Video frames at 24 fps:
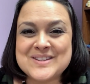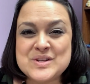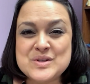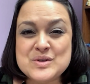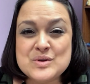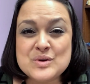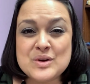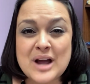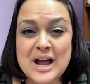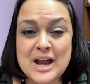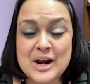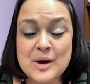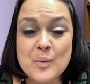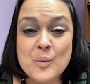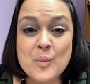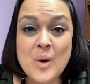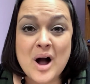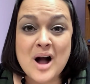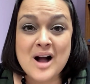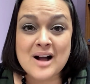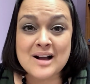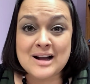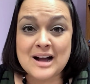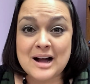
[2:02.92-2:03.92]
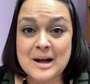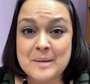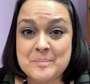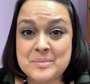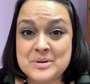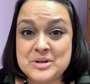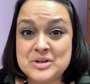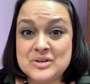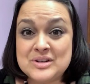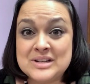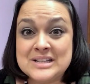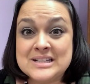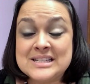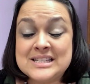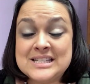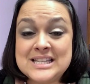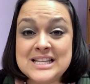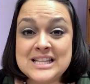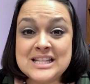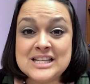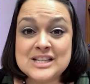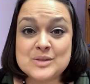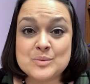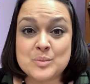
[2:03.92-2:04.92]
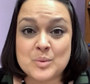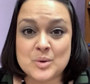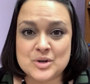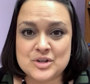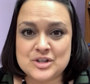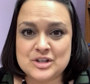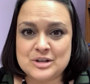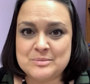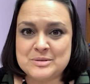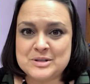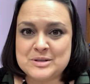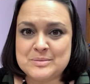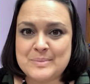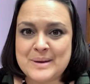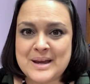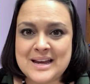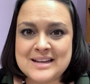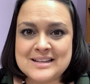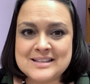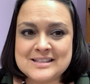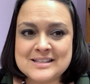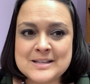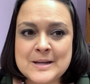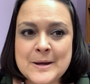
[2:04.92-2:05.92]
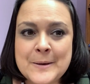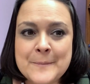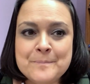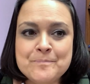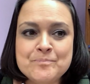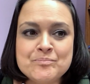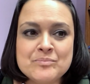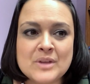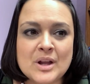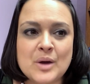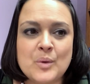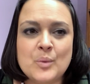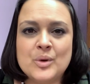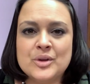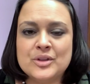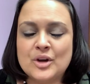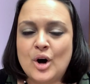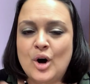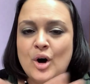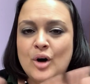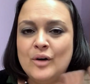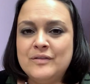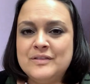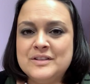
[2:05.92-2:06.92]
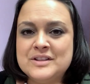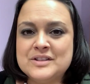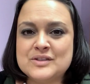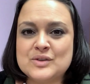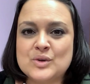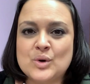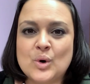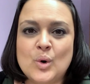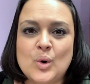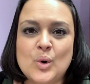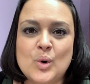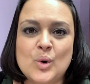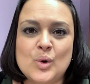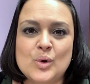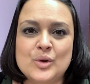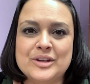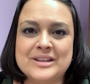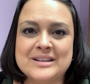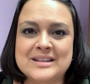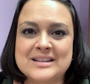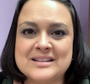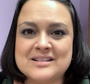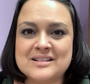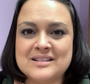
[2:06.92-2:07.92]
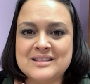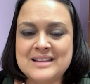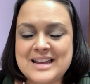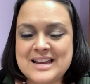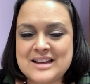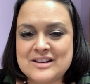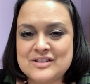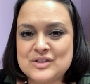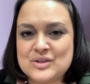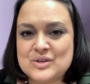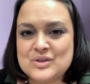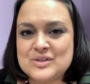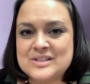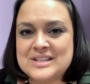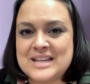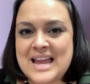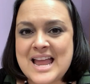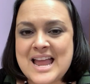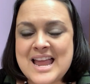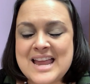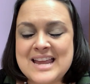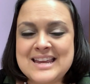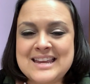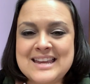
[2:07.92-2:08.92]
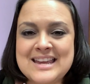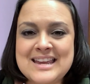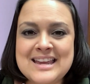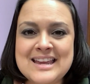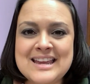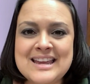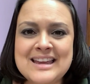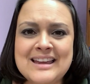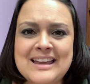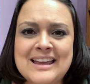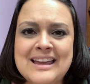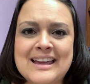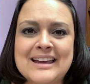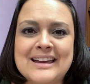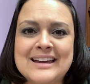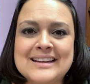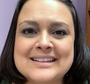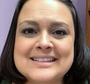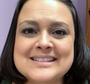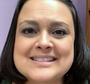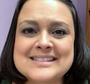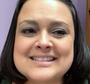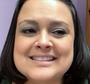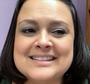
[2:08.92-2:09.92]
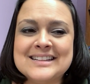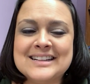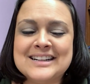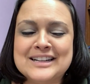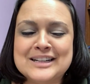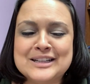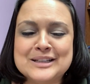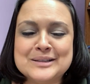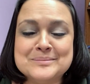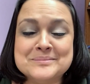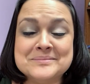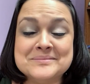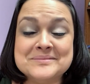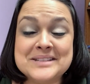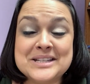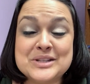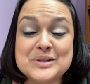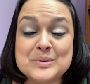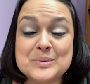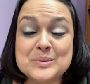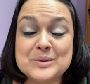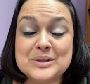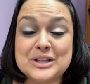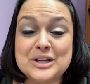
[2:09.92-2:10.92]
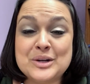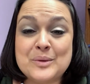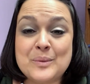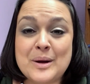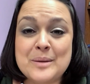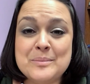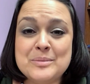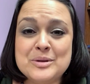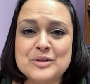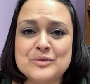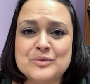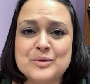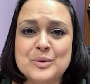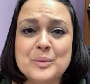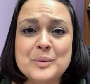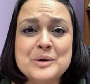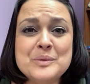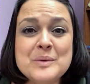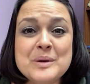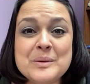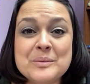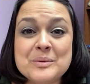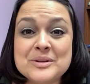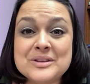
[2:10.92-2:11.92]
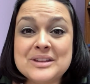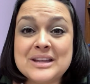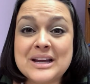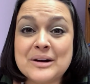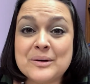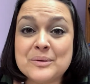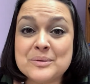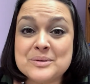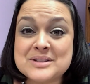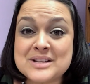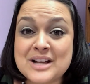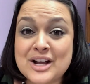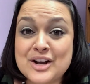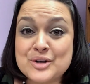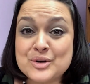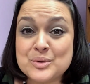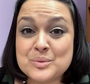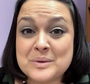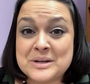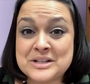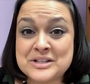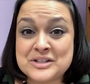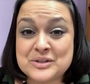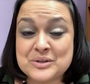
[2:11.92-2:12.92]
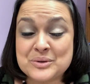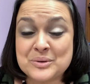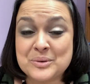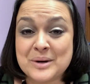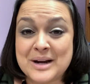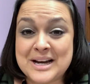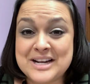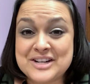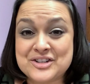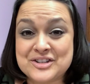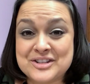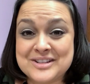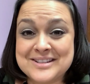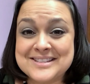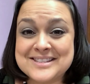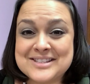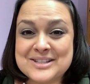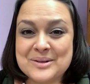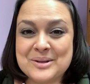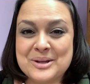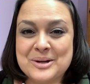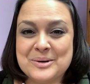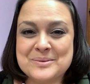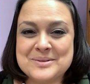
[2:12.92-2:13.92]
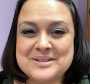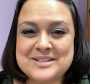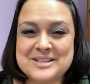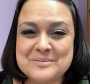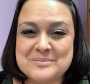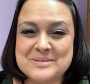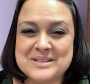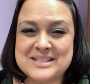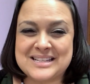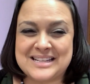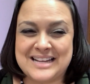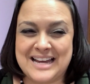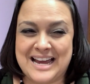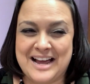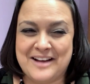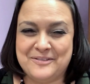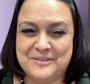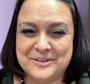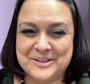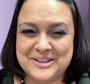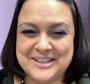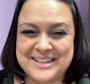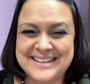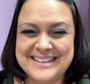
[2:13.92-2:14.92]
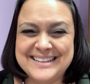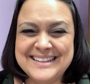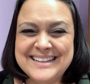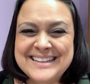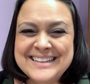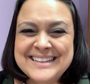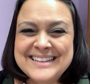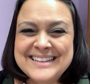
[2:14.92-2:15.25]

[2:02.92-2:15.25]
you kind of walk up and you can see this worship space with all this gold and these lanterns hanging, and it's really quite beautiful. When we were there, it was under restoration, so there was some scaffolding